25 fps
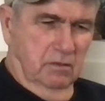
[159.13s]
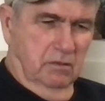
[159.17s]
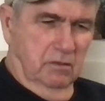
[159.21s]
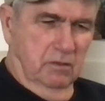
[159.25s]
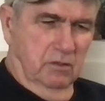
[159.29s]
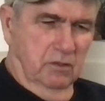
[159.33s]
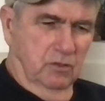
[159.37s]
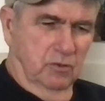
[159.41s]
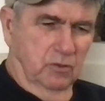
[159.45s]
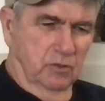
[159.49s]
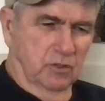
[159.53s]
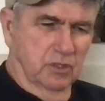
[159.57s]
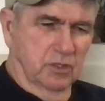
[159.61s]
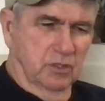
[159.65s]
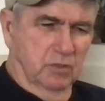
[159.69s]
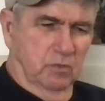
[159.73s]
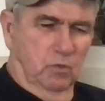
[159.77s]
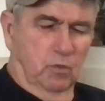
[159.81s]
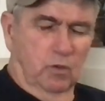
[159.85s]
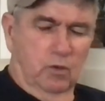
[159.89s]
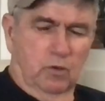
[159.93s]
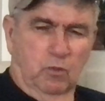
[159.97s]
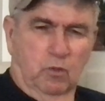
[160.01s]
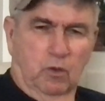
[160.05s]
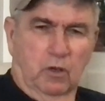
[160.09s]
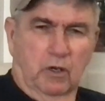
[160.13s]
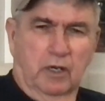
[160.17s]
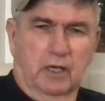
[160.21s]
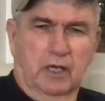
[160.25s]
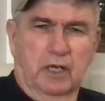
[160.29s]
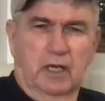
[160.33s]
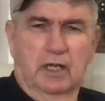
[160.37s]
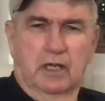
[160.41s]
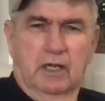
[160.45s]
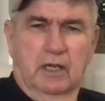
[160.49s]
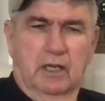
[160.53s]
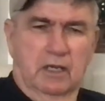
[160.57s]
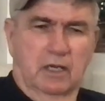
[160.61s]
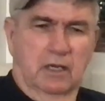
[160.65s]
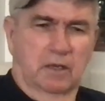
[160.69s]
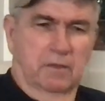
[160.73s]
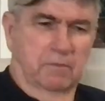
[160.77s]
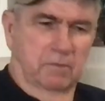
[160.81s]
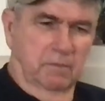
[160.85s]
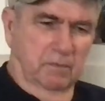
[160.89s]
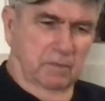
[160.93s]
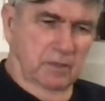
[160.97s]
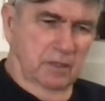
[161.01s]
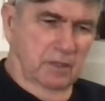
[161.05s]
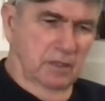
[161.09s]
doing some woodworking
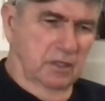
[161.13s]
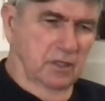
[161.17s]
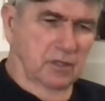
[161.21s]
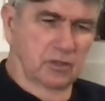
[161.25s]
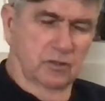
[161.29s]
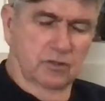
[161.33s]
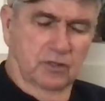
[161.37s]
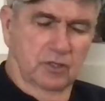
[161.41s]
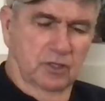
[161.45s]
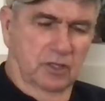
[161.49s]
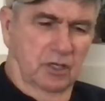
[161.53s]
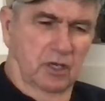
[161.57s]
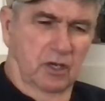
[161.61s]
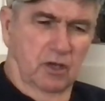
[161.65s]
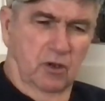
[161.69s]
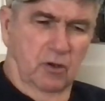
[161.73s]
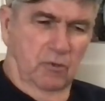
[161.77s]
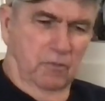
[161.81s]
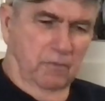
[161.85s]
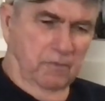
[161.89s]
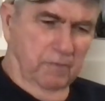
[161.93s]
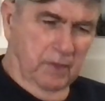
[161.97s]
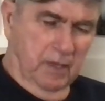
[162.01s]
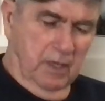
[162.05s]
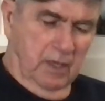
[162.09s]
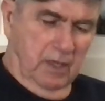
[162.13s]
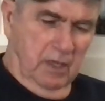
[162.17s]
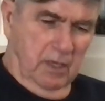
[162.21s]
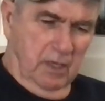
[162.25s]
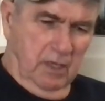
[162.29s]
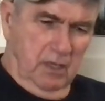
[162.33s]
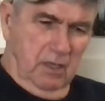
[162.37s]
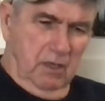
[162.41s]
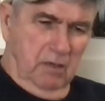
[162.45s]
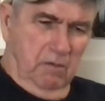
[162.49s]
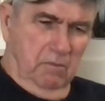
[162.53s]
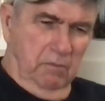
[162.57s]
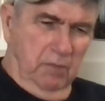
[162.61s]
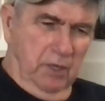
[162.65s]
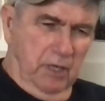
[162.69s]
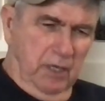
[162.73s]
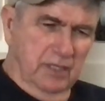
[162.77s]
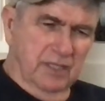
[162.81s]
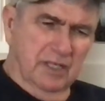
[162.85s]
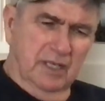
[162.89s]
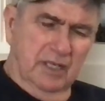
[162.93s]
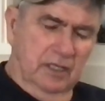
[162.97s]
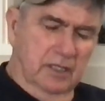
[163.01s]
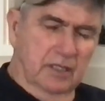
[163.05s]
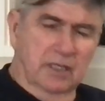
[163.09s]
years ago. But I
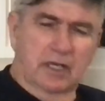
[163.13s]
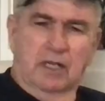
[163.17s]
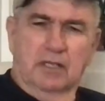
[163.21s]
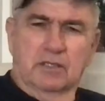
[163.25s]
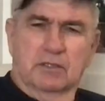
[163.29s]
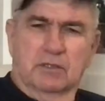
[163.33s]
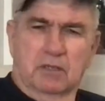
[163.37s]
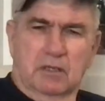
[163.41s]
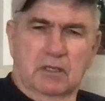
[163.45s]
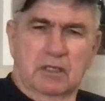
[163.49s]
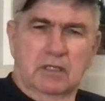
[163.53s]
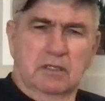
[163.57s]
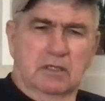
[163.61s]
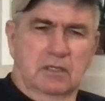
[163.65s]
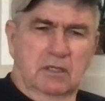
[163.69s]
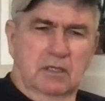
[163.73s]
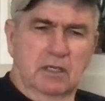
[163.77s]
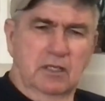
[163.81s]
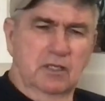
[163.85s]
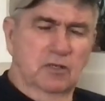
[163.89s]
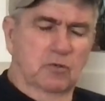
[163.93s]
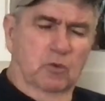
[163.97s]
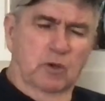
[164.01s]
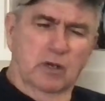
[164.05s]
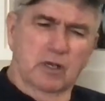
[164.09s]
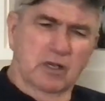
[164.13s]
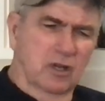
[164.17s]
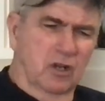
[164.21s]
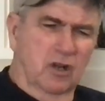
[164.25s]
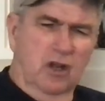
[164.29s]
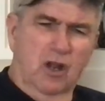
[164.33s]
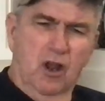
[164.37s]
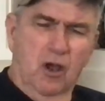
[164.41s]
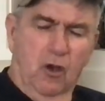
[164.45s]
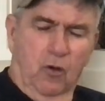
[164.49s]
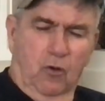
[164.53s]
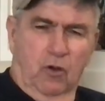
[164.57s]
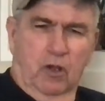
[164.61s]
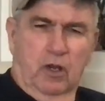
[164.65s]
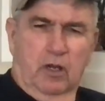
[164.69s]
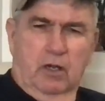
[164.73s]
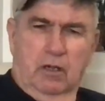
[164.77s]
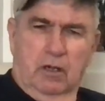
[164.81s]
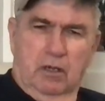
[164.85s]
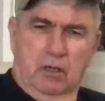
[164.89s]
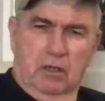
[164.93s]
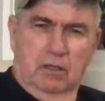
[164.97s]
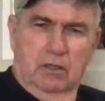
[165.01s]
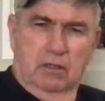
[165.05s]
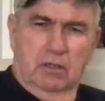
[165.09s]
said, you wouldn't know it
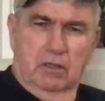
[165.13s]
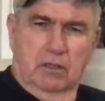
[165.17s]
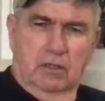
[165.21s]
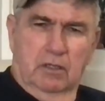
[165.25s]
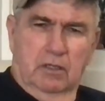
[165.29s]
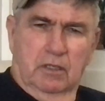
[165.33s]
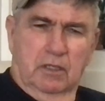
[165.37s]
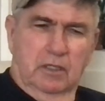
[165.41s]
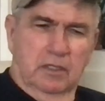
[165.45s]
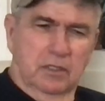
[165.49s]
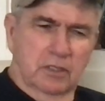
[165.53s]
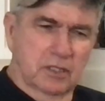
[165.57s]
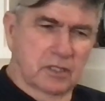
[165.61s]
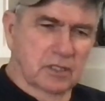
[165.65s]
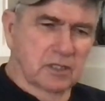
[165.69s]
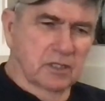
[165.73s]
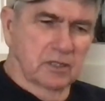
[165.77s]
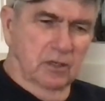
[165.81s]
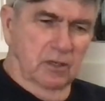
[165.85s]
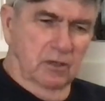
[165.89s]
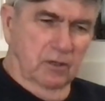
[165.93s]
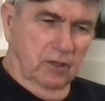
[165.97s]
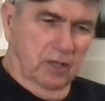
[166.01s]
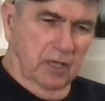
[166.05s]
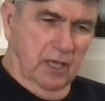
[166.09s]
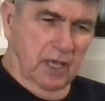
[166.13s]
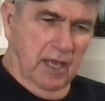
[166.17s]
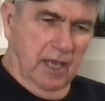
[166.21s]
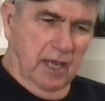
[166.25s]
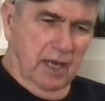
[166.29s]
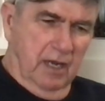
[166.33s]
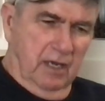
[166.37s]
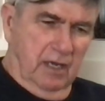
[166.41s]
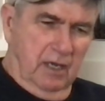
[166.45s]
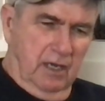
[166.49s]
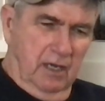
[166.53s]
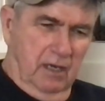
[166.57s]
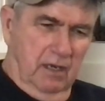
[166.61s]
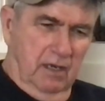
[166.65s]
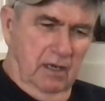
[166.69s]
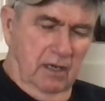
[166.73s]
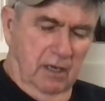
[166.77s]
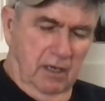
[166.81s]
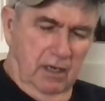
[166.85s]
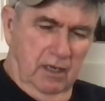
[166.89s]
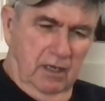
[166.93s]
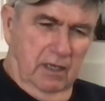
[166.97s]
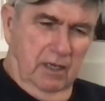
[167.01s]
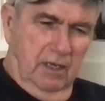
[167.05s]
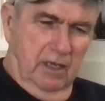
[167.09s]
just to look at
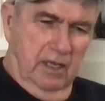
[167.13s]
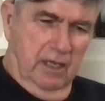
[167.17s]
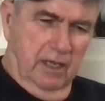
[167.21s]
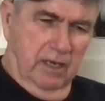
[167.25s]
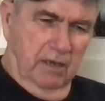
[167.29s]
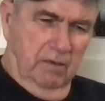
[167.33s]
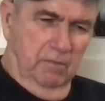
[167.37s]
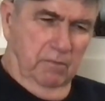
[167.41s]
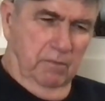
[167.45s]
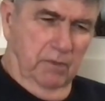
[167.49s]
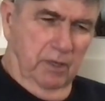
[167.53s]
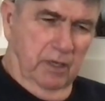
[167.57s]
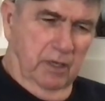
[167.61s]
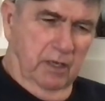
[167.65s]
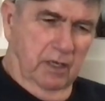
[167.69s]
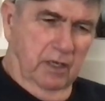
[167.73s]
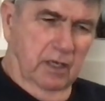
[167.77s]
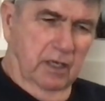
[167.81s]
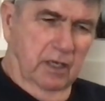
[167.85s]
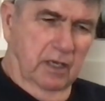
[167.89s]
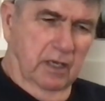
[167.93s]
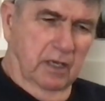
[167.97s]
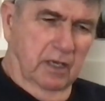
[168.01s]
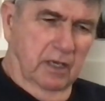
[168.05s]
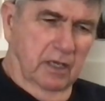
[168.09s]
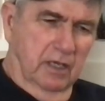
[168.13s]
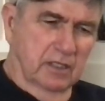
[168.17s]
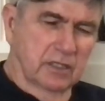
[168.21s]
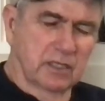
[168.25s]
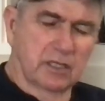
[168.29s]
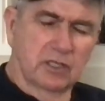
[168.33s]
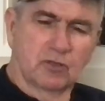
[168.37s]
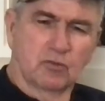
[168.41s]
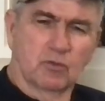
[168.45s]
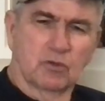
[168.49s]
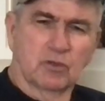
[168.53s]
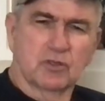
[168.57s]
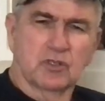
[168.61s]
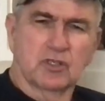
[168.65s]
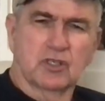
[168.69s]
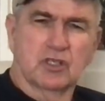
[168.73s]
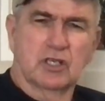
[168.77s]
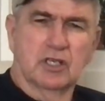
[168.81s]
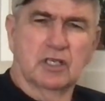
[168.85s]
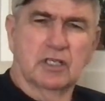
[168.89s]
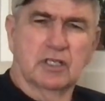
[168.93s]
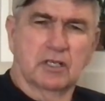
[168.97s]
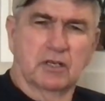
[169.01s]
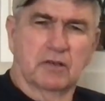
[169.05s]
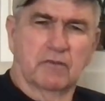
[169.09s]
him, but I said, he's real
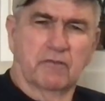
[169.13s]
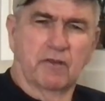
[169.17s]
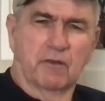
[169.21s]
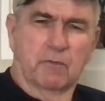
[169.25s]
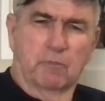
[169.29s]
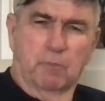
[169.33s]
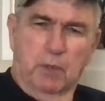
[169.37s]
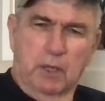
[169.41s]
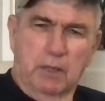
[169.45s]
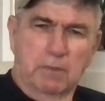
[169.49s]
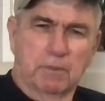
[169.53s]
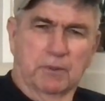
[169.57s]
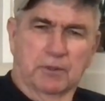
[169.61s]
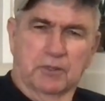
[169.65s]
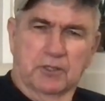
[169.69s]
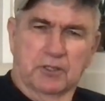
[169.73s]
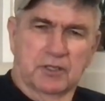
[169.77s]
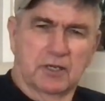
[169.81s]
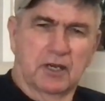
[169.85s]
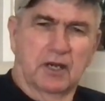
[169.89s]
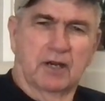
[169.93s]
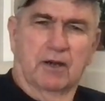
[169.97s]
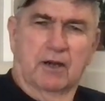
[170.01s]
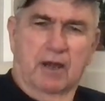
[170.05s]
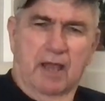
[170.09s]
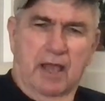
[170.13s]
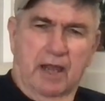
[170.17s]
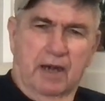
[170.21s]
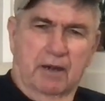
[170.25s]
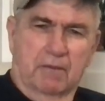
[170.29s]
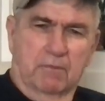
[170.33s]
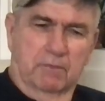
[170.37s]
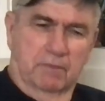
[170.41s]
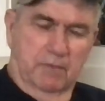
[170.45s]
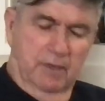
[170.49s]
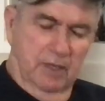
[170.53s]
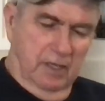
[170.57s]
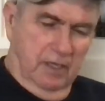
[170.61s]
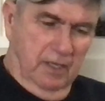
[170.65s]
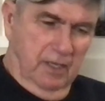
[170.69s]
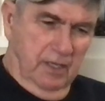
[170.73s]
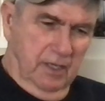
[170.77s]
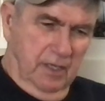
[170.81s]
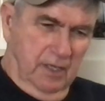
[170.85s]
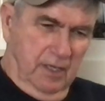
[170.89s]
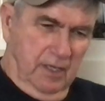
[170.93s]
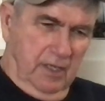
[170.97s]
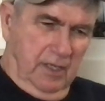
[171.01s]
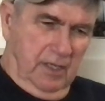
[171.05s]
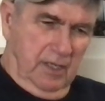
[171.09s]
sensitive if people stare at
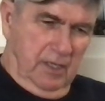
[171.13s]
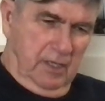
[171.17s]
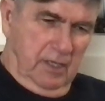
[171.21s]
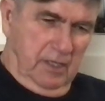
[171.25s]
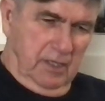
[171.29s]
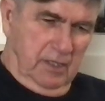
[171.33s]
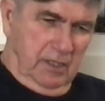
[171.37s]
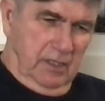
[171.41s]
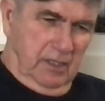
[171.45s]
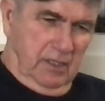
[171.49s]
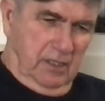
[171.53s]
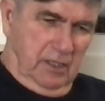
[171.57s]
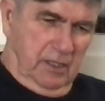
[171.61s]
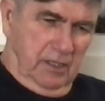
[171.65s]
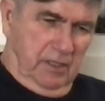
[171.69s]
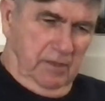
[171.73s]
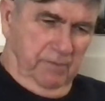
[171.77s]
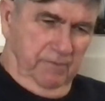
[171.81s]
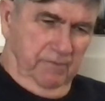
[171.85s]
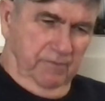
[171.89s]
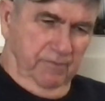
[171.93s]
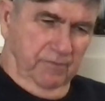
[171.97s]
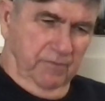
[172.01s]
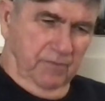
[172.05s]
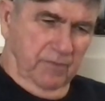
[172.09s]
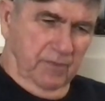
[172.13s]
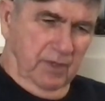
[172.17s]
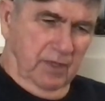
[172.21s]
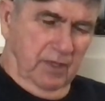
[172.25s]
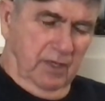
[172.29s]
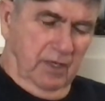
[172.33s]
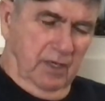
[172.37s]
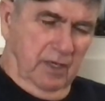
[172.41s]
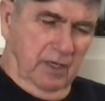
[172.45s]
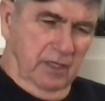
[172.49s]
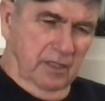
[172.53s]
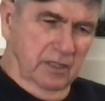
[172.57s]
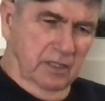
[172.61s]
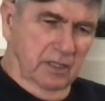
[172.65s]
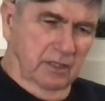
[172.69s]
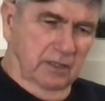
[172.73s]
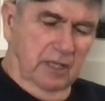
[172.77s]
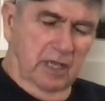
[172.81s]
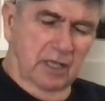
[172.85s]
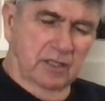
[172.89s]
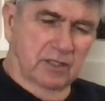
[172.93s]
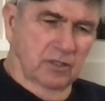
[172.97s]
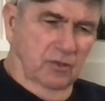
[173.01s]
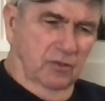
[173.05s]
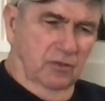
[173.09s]
him. And I said,
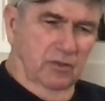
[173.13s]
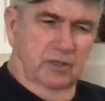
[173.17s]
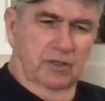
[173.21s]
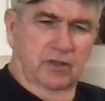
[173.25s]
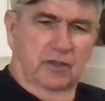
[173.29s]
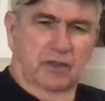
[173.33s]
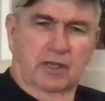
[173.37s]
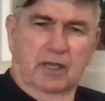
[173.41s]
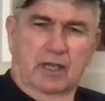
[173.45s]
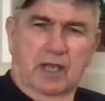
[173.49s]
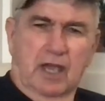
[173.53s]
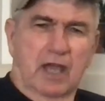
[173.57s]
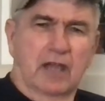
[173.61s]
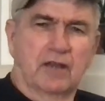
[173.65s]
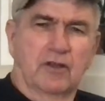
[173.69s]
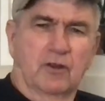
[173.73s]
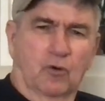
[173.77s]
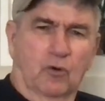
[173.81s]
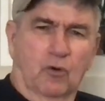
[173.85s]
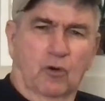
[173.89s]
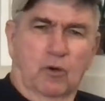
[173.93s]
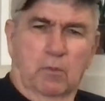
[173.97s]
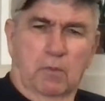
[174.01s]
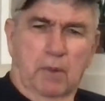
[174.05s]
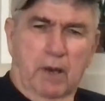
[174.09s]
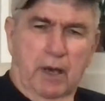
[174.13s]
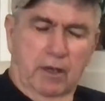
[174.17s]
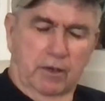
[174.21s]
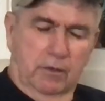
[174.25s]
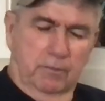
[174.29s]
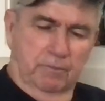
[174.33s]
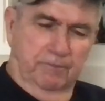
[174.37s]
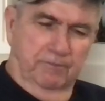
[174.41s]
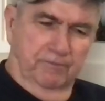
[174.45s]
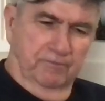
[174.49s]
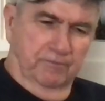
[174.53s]
that's the only thing I know about him.